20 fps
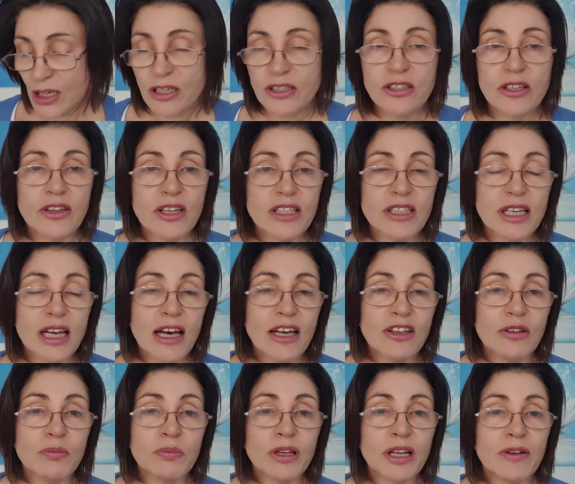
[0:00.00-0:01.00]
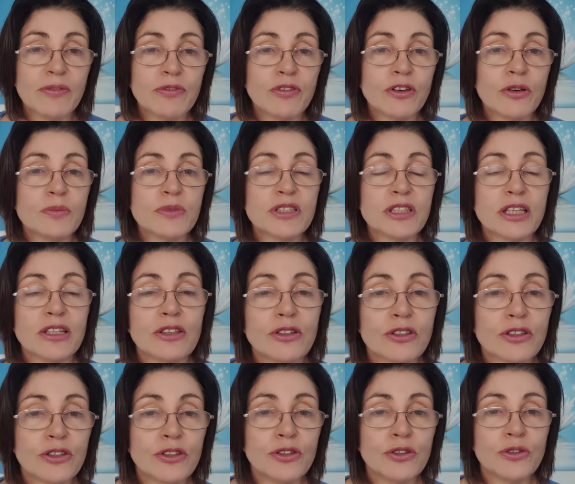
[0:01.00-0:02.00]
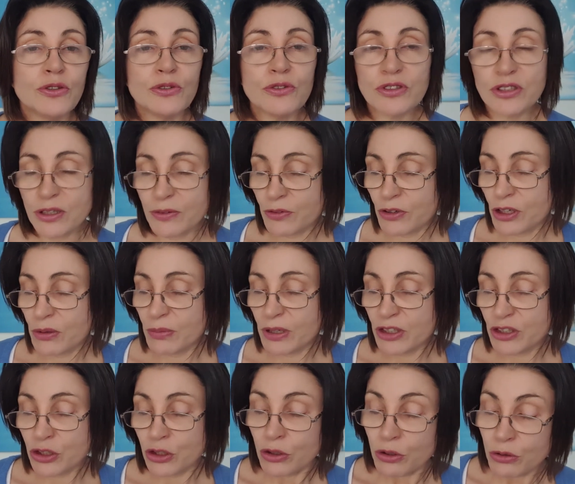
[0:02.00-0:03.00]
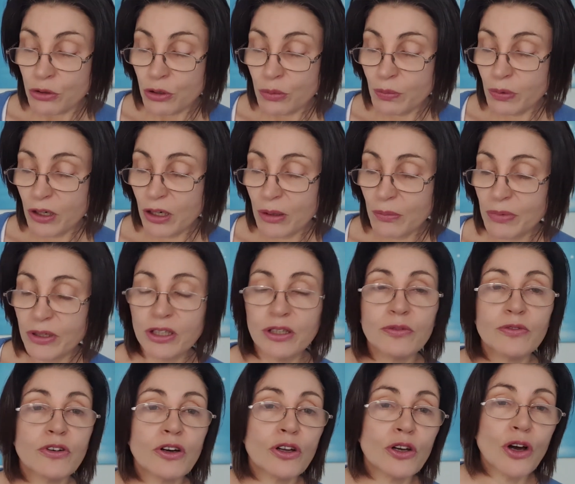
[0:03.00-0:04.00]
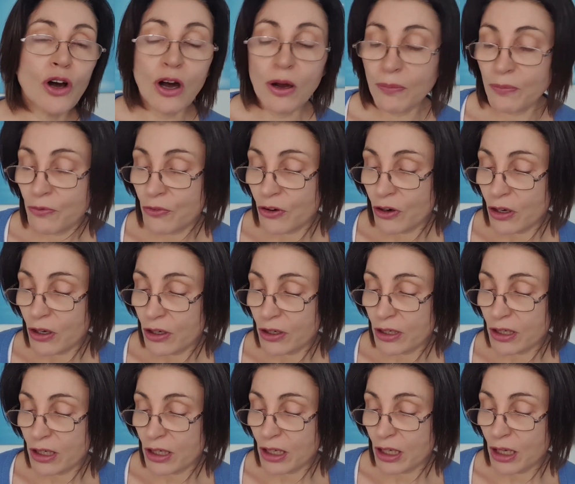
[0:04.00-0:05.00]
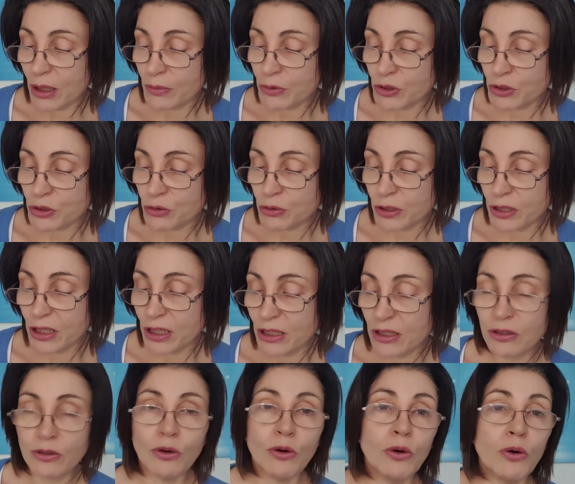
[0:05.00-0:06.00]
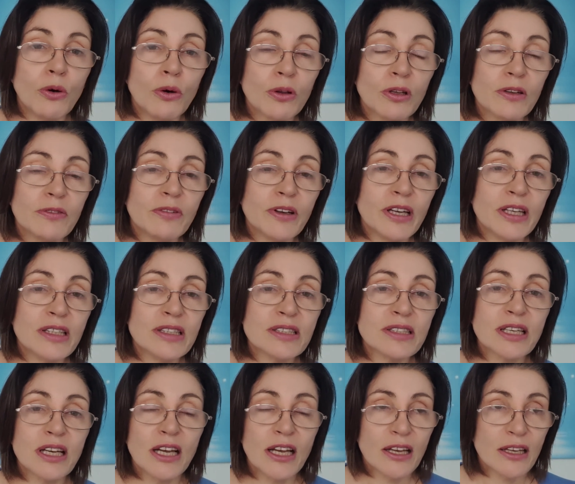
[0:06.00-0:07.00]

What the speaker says: So there's other platforms that you can use. I've already mentioned Groupon, but you've got Hopfrog, Gumtree, All Events.